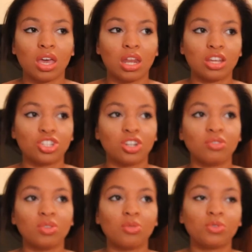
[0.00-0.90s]
And I should
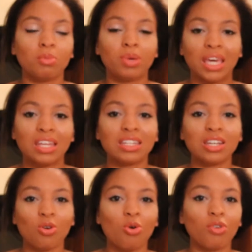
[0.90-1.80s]
have left a
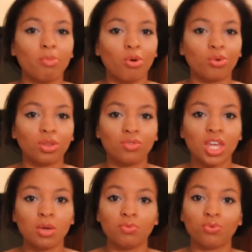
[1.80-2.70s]
band-aid over both of
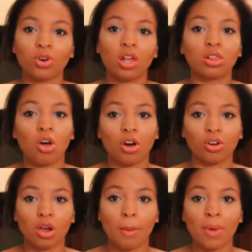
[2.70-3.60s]
them for a
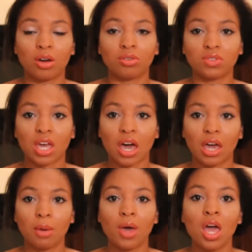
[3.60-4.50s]
longer amount of
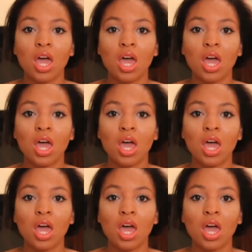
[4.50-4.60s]
time.